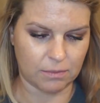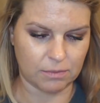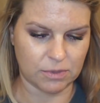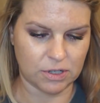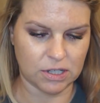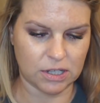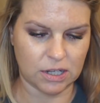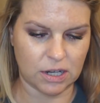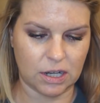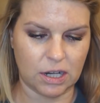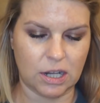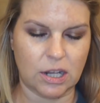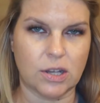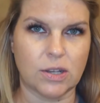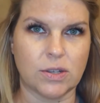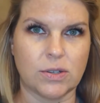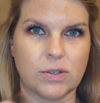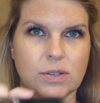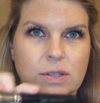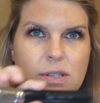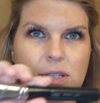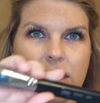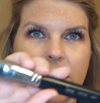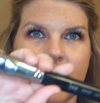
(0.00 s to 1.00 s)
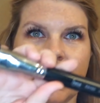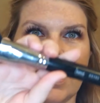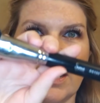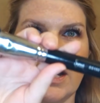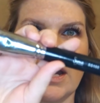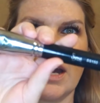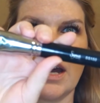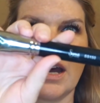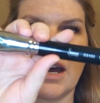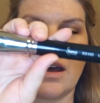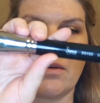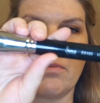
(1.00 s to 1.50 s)
I'm just gonna use
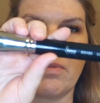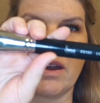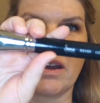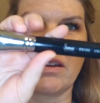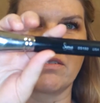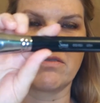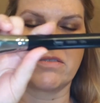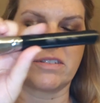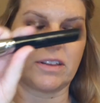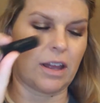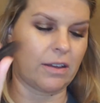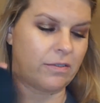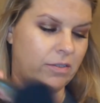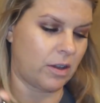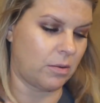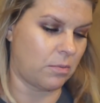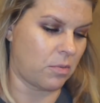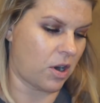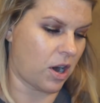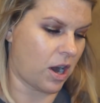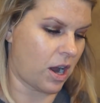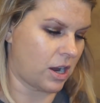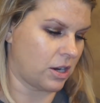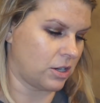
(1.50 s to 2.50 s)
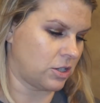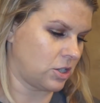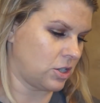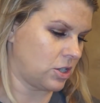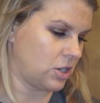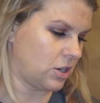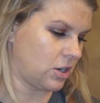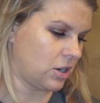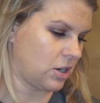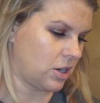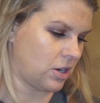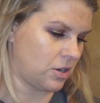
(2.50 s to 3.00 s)
a big fluffy brush.
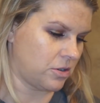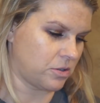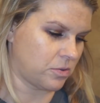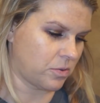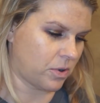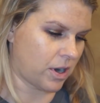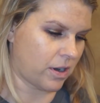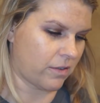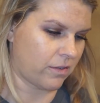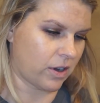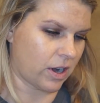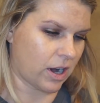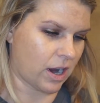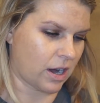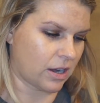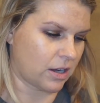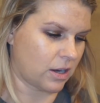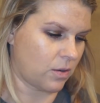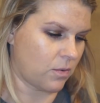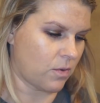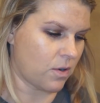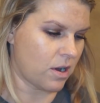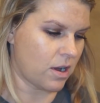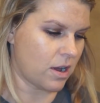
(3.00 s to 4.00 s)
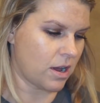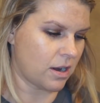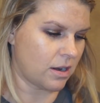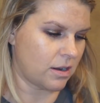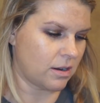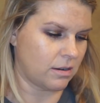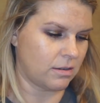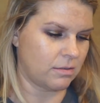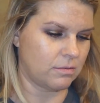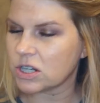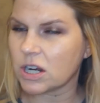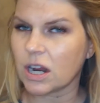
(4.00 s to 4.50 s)
You can use whatever kind you
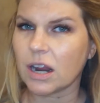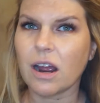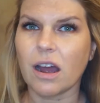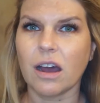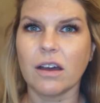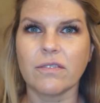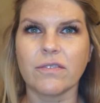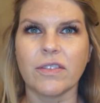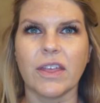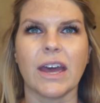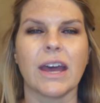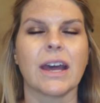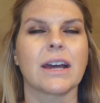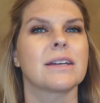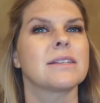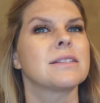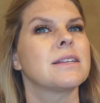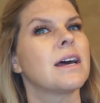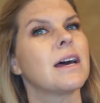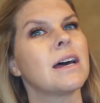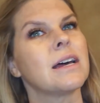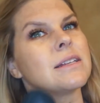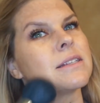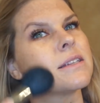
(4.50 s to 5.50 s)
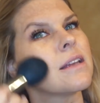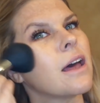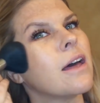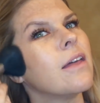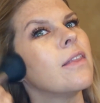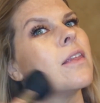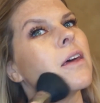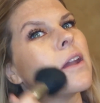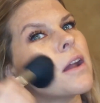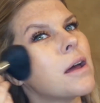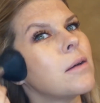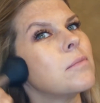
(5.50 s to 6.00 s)
want. Shake off the excess,
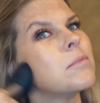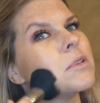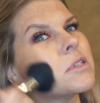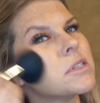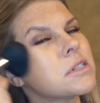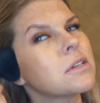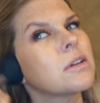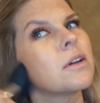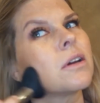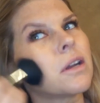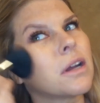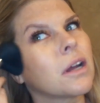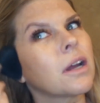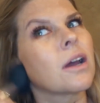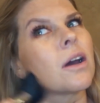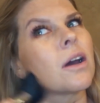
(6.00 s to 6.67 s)
and then I'm just gonna